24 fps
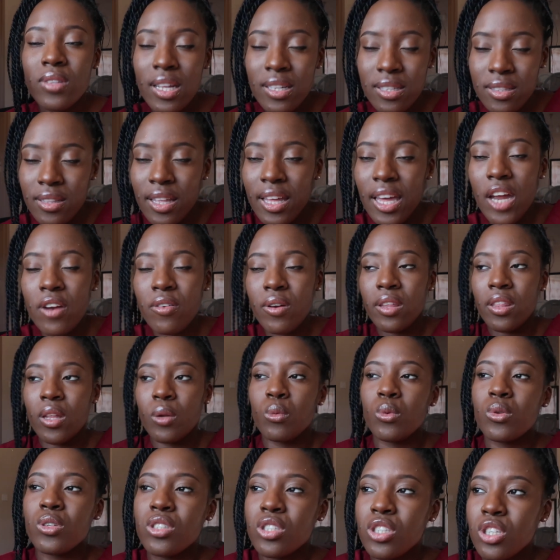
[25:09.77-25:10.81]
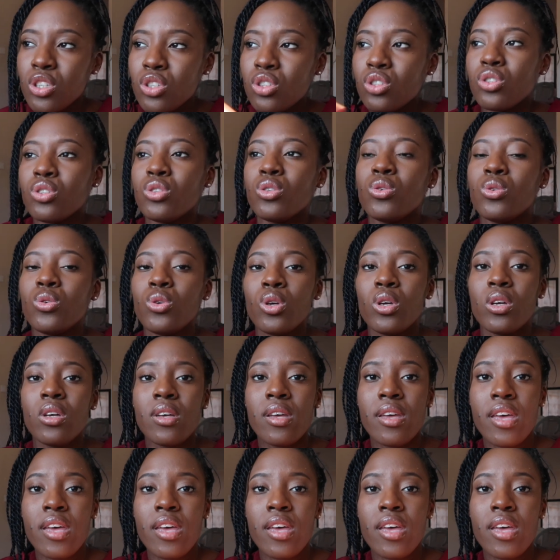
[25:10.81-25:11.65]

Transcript: that's the area that will teach you